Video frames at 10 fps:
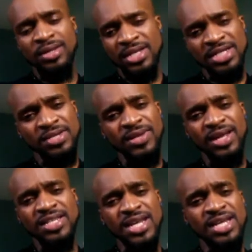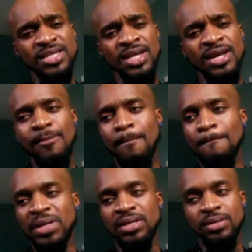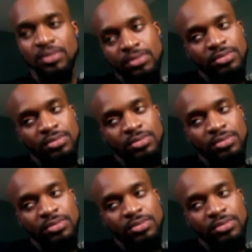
That seems like it takes a lot, but it,